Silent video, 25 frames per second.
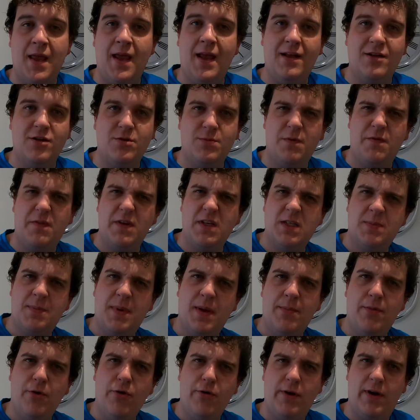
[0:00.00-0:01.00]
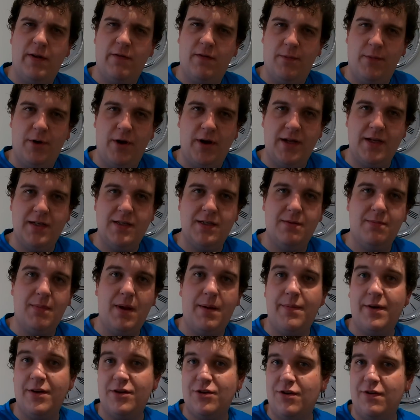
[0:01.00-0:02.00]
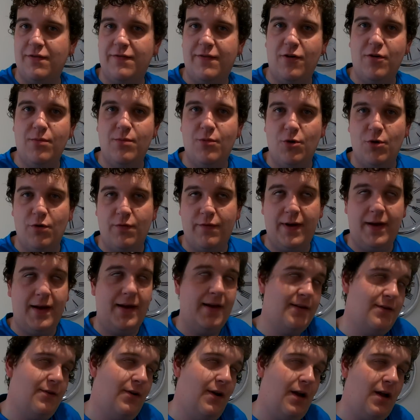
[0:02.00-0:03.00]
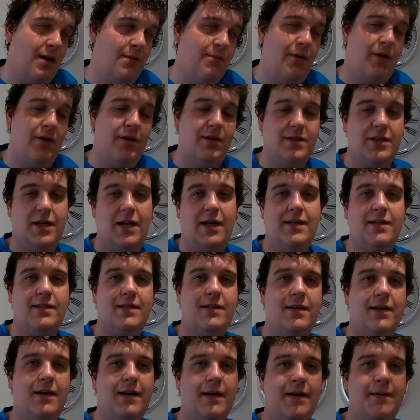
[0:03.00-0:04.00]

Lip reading: Some of it's a bit boring if I'm honest, and maybe I should have filmed more of it, so I can apologise.